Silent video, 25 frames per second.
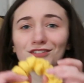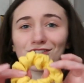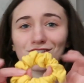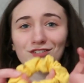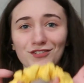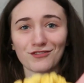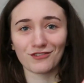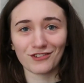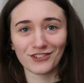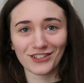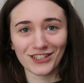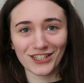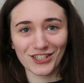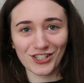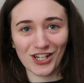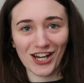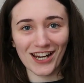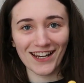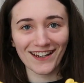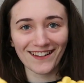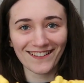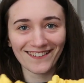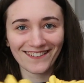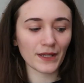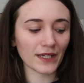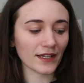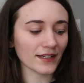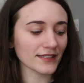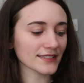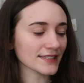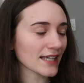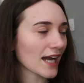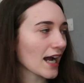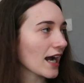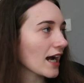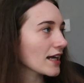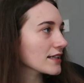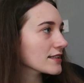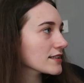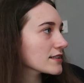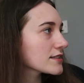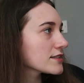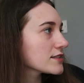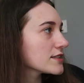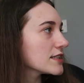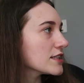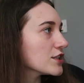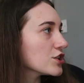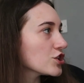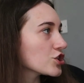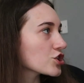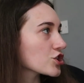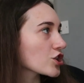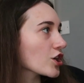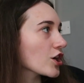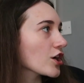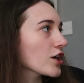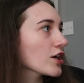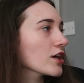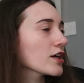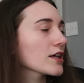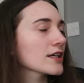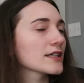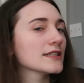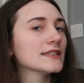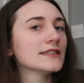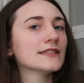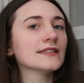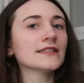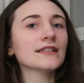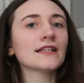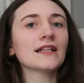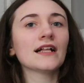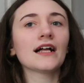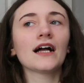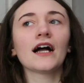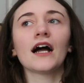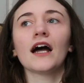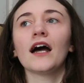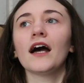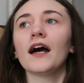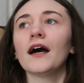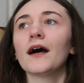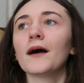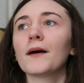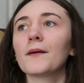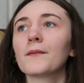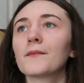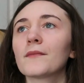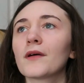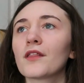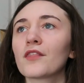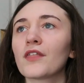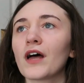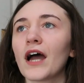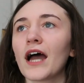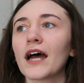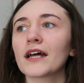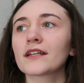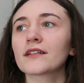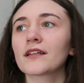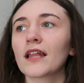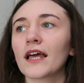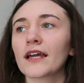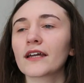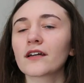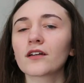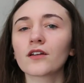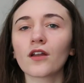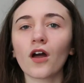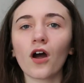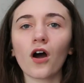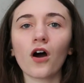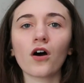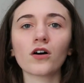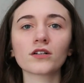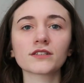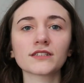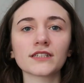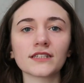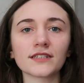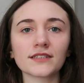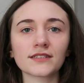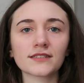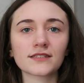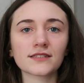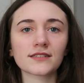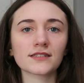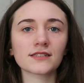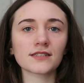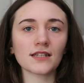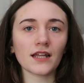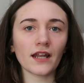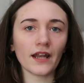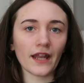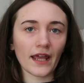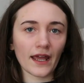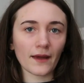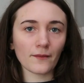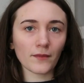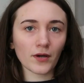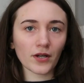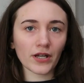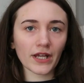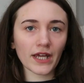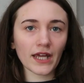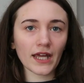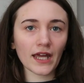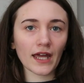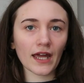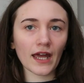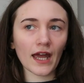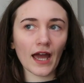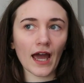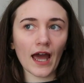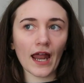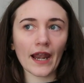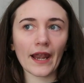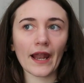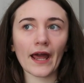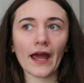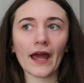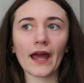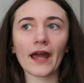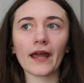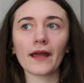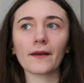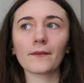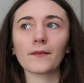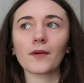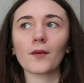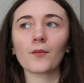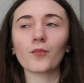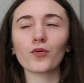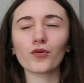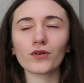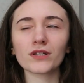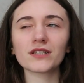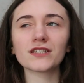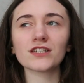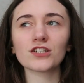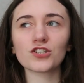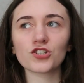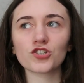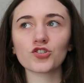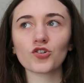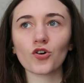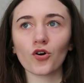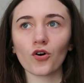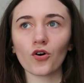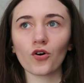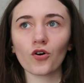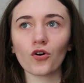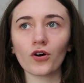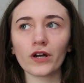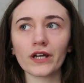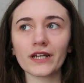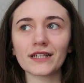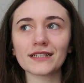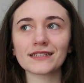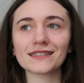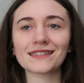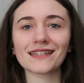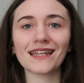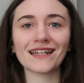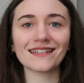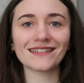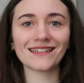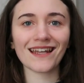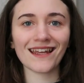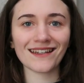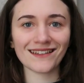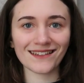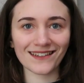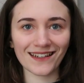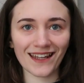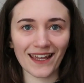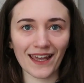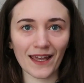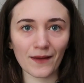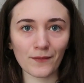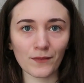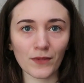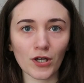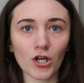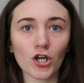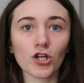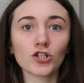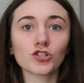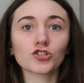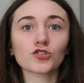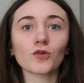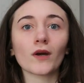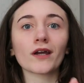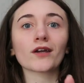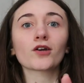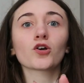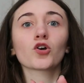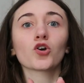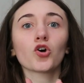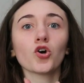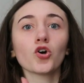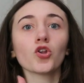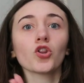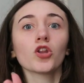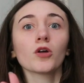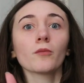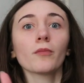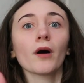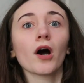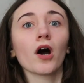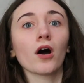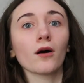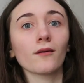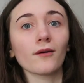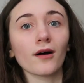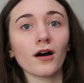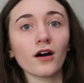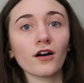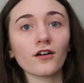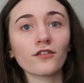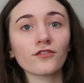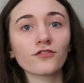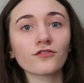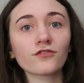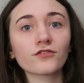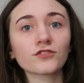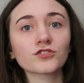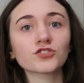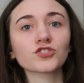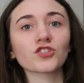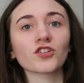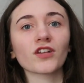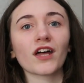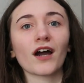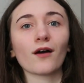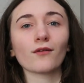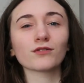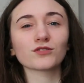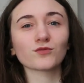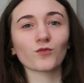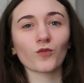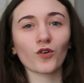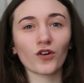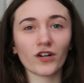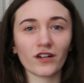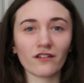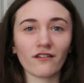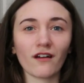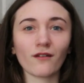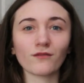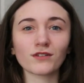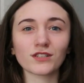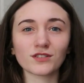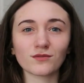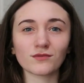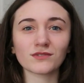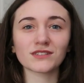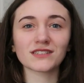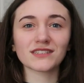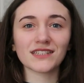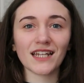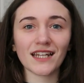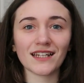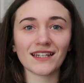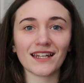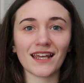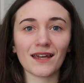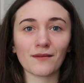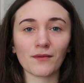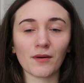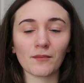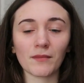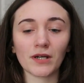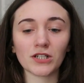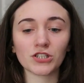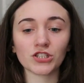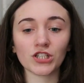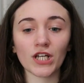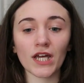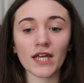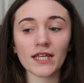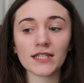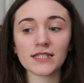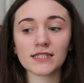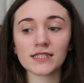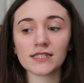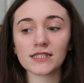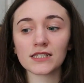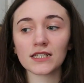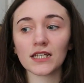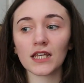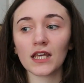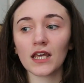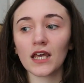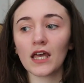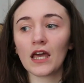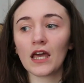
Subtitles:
a scrunchie because I had a t-shirt that had like an artist's name on it. And I'm pretty sure it's their dead name. So I cut the bottom off so that I wasn't walking around with someone's dead name on my chest.